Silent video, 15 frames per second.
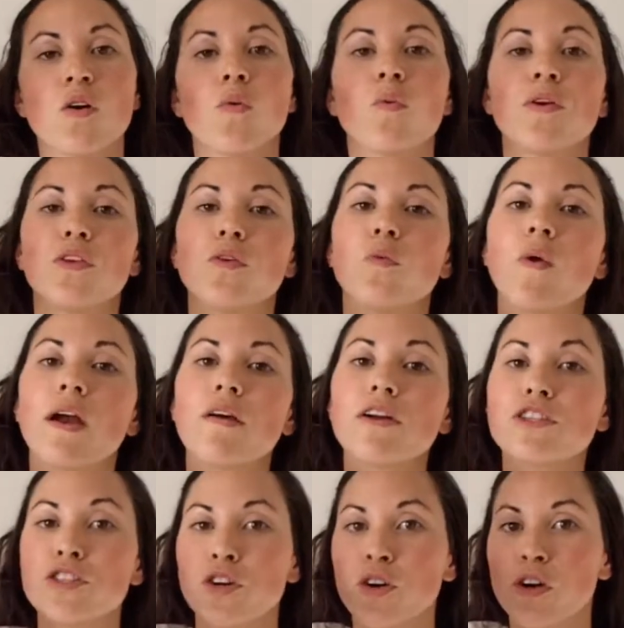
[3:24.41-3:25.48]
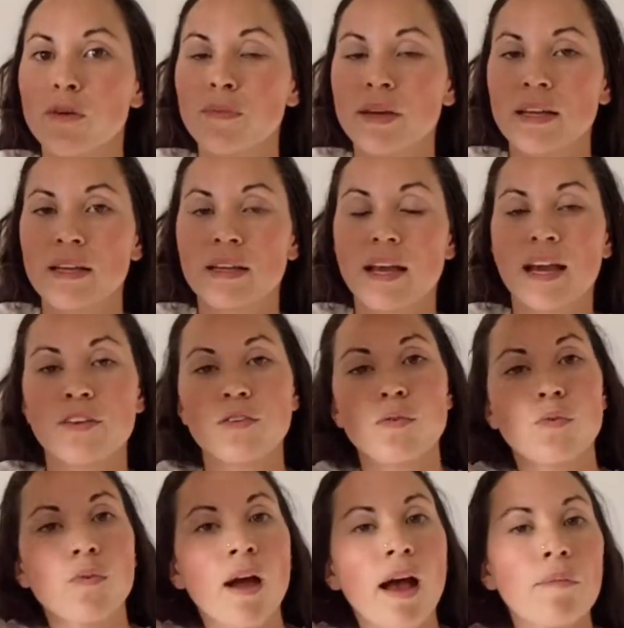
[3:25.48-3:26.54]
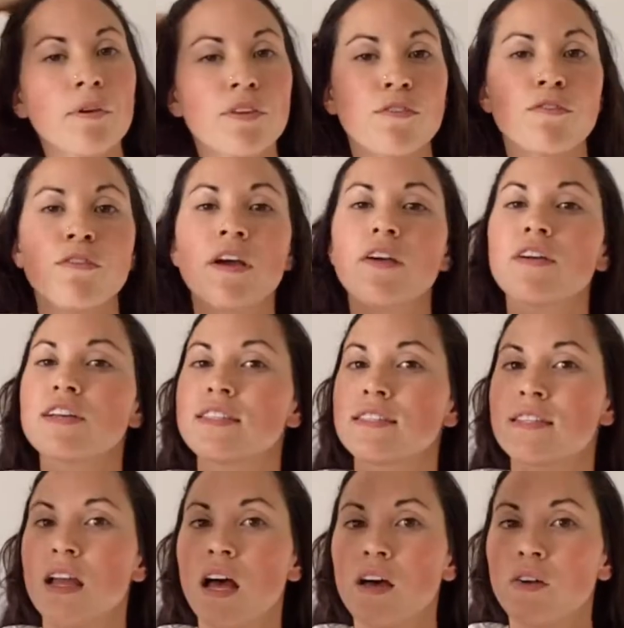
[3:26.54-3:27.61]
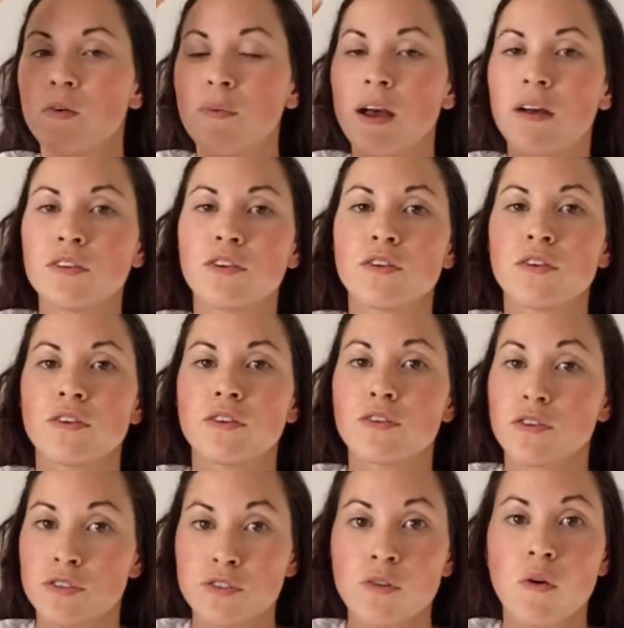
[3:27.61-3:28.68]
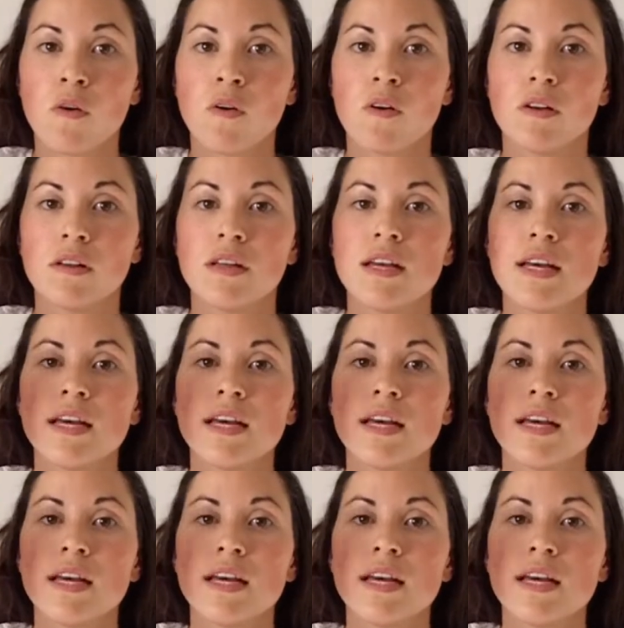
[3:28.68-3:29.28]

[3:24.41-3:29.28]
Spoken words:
when you wear a turban and you wrap it very snug around your skull,